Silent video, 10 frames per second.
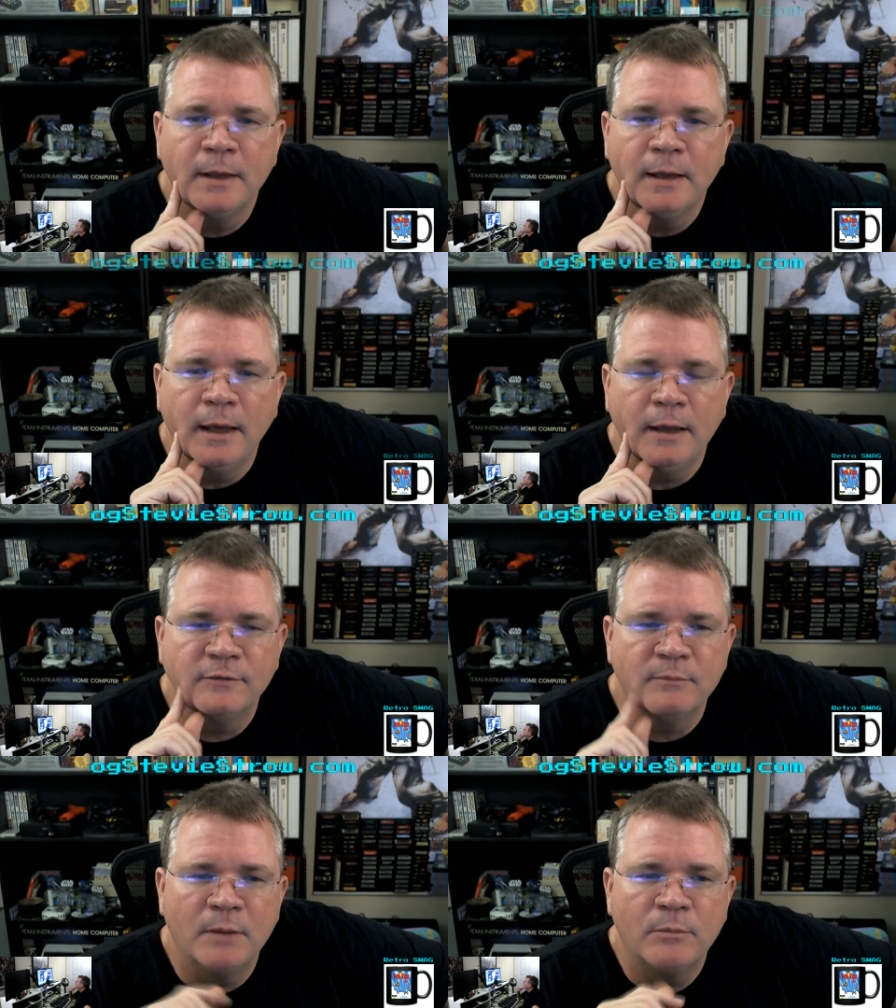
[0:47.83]
is
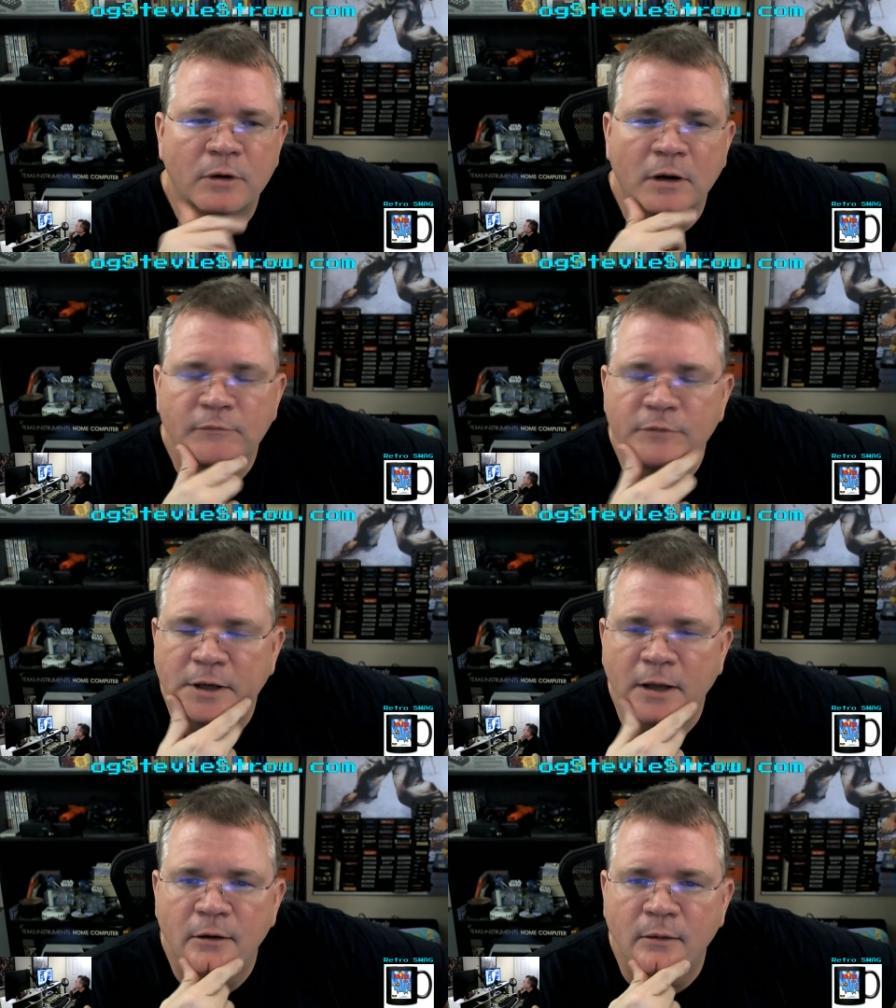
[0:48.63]
a member of the
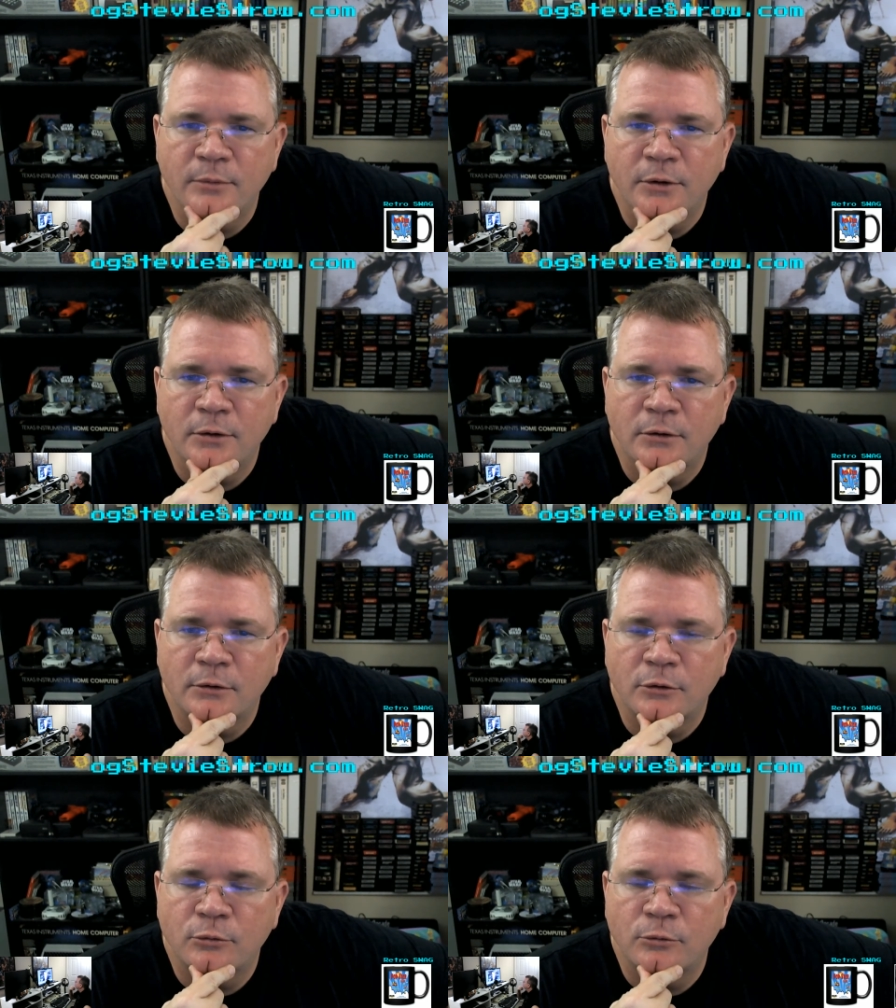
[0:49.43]
Color Computer
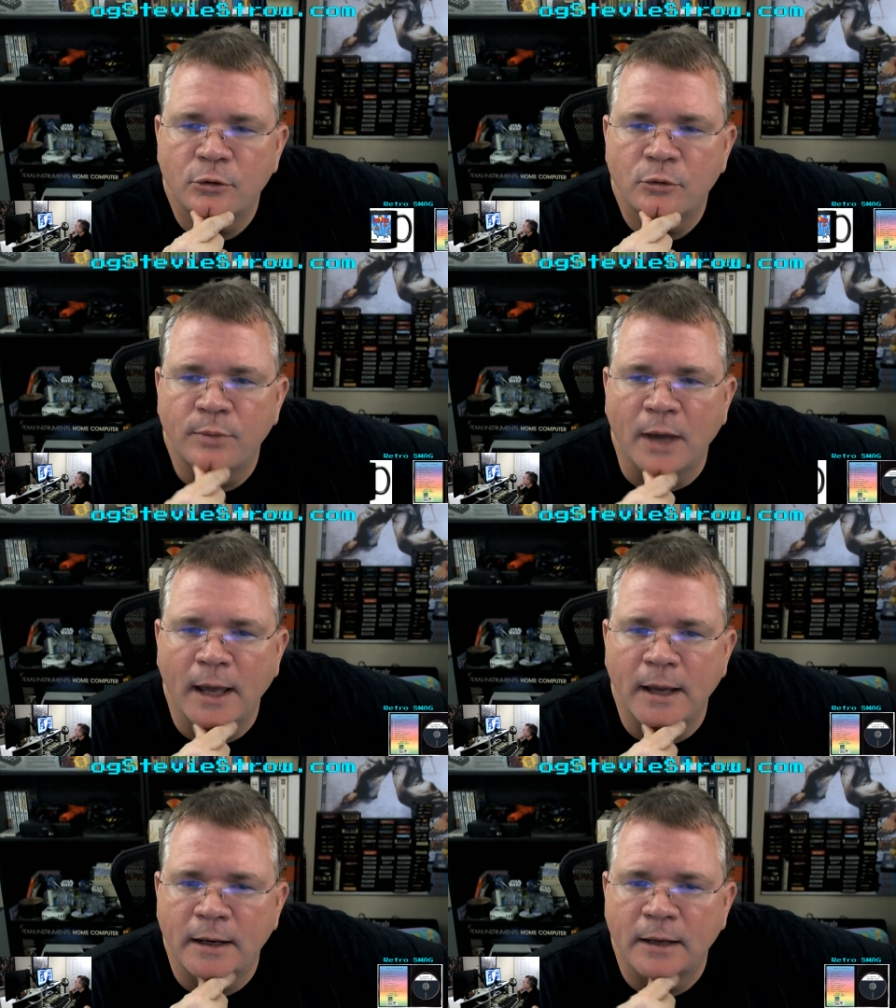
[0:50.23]
group
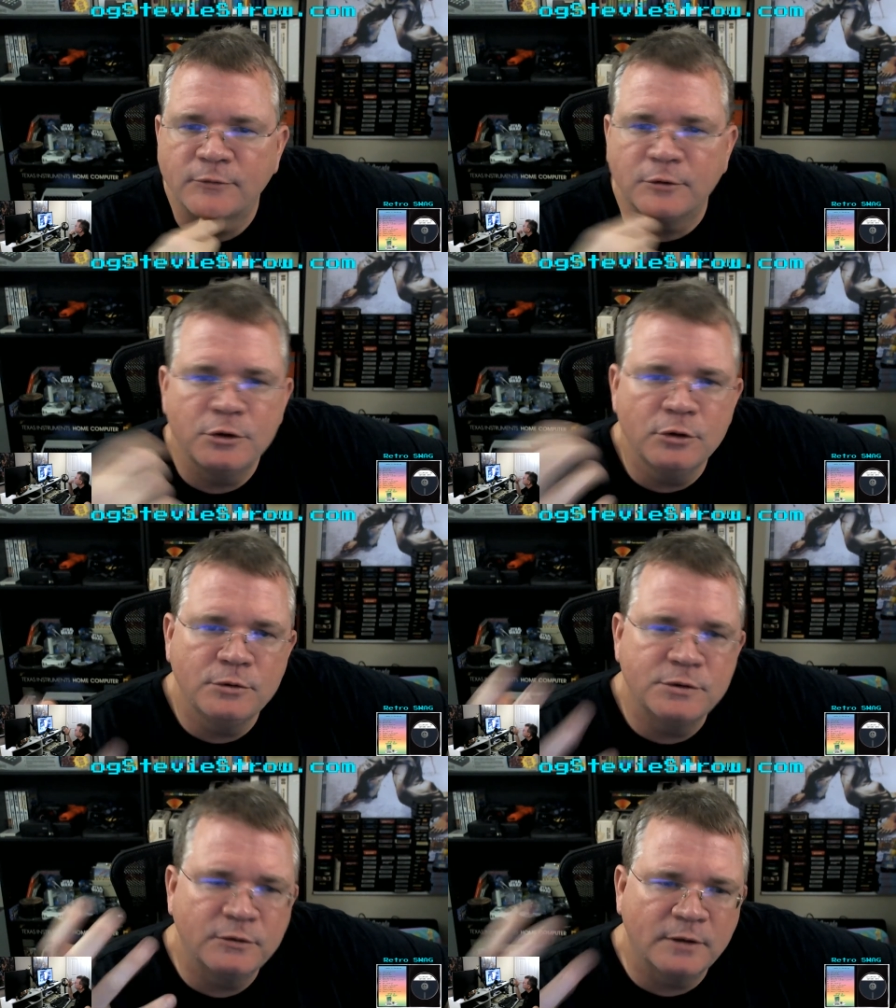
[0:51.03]
and has a
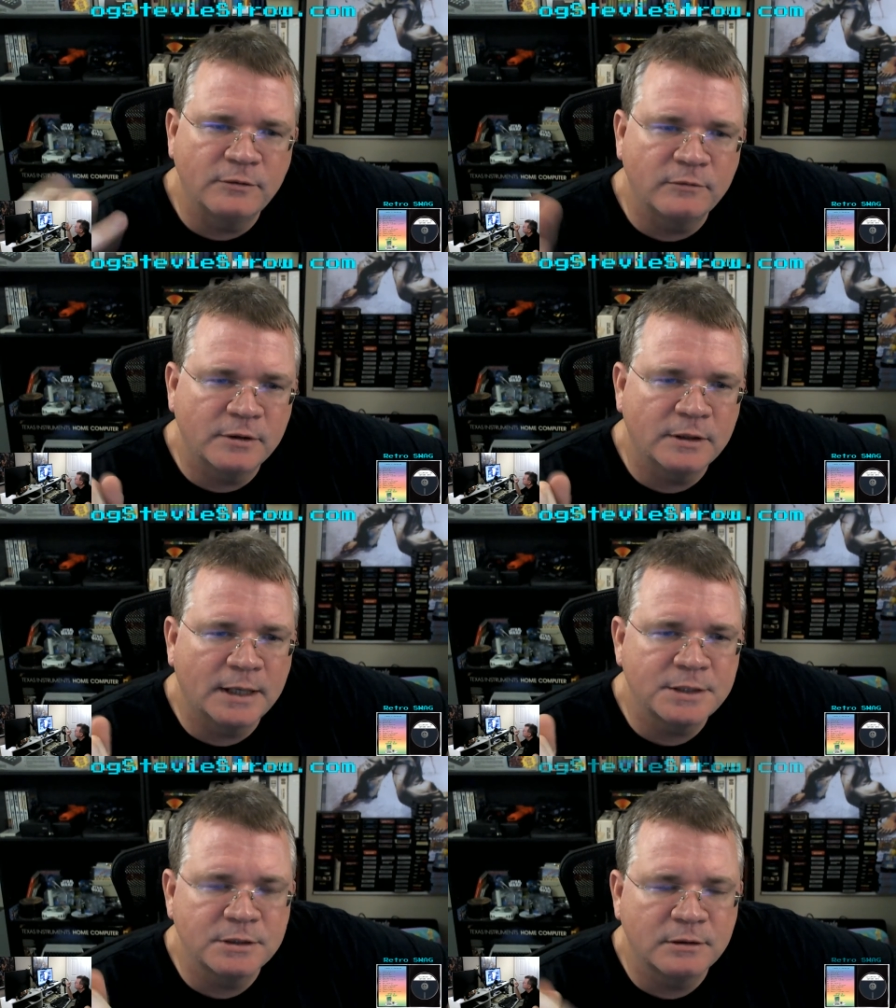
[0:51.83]
huge, extensive
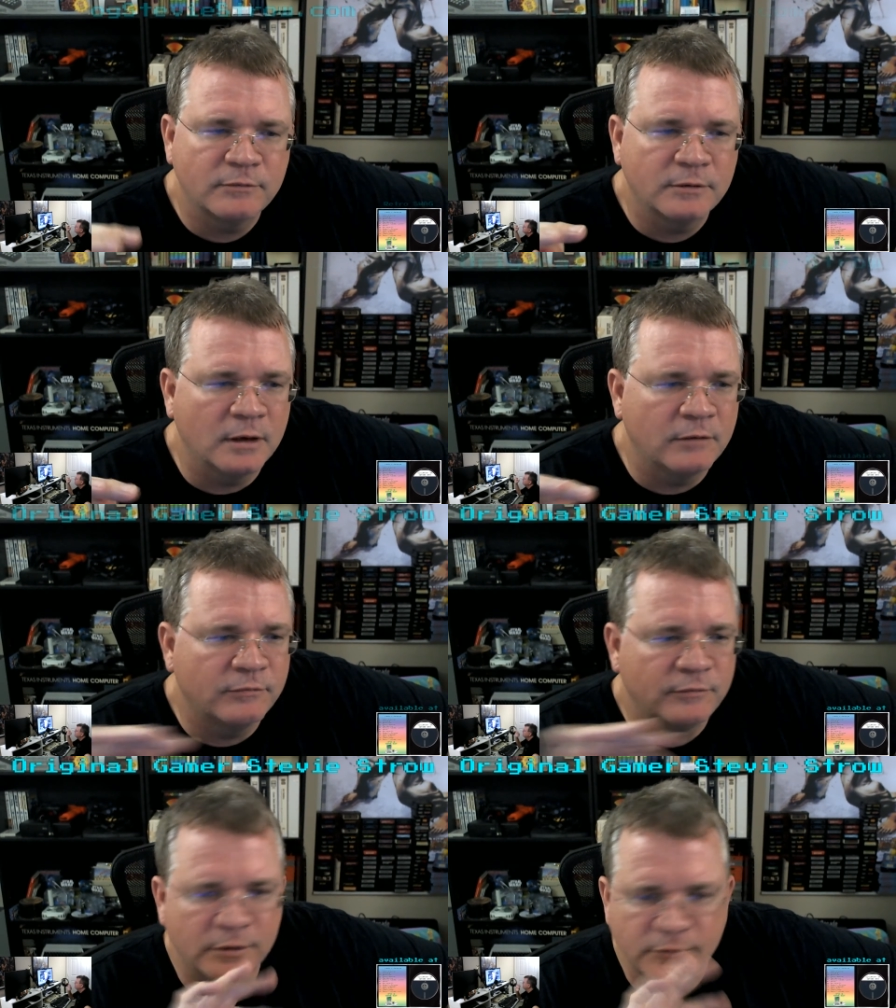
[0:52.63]
collection
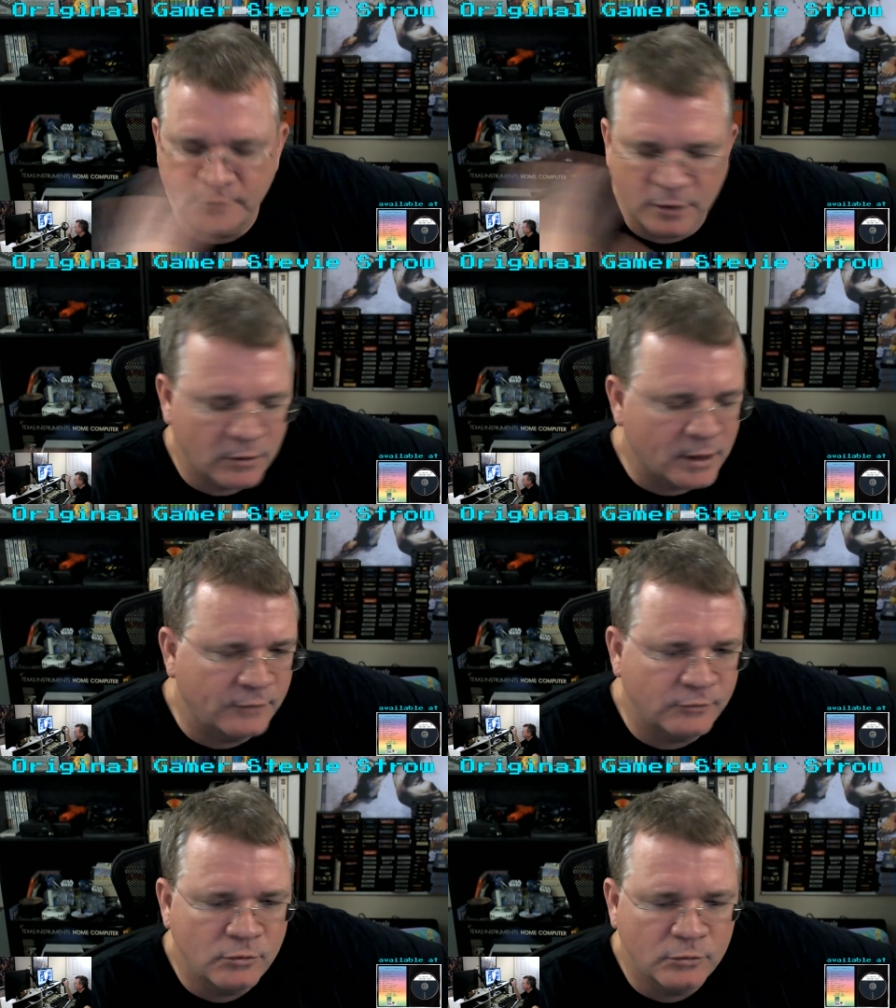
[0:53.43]
of just all
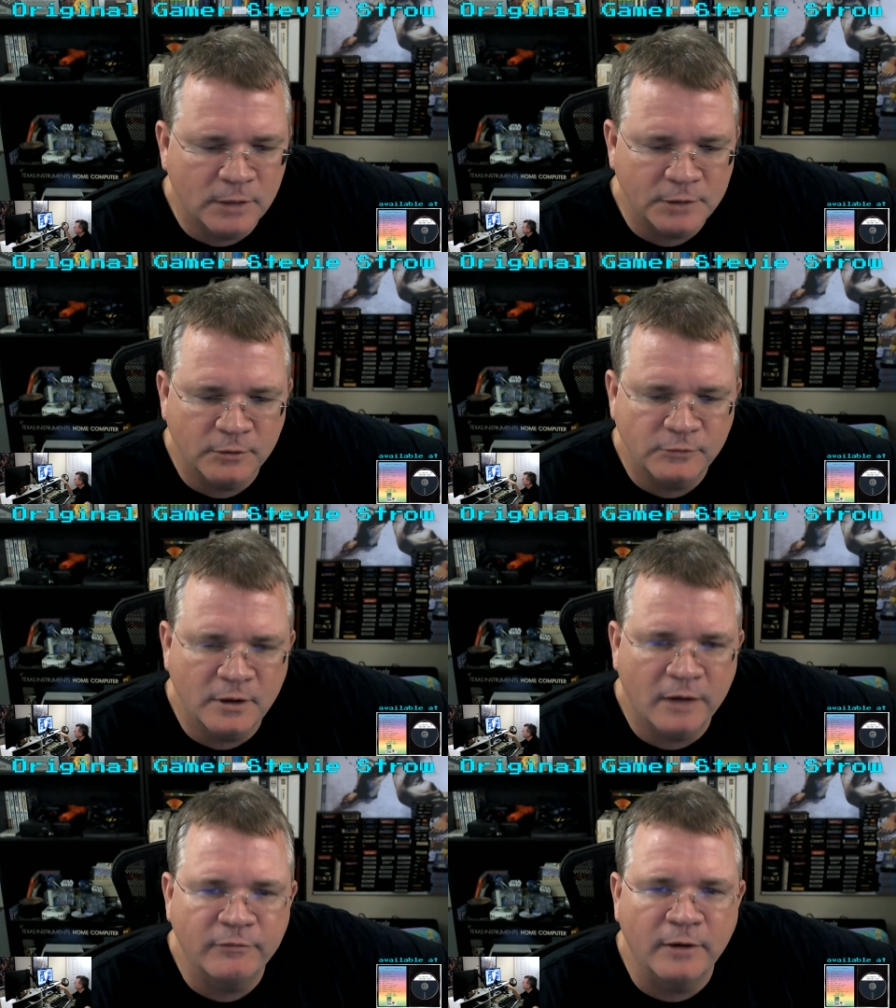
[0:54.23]
kinds of cool retro stuff.